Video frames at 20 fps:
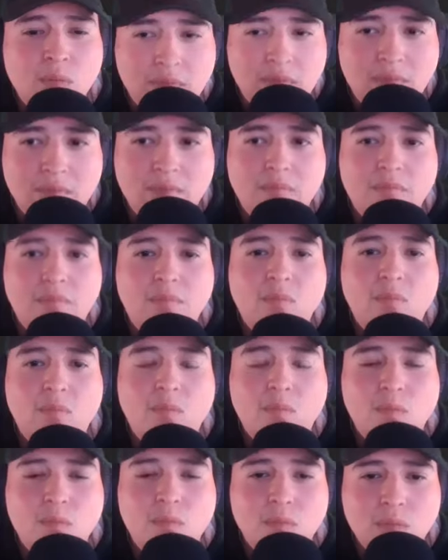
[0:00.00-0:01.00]
I think. I
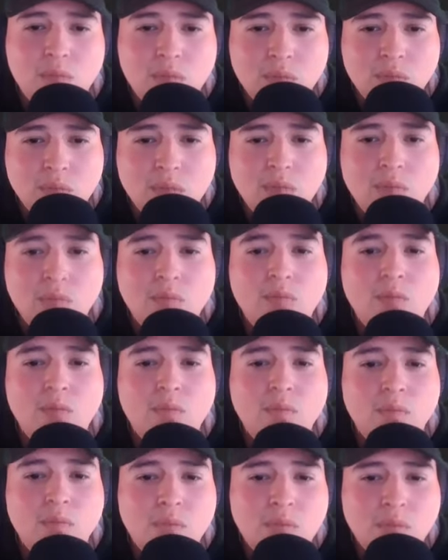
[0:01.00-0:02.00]
mean, maybe it goes
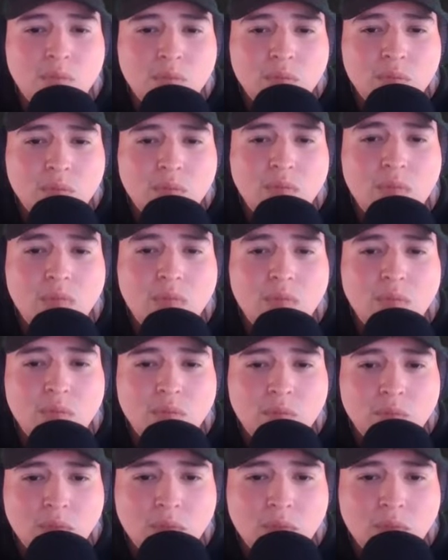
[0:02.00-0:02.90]
back 50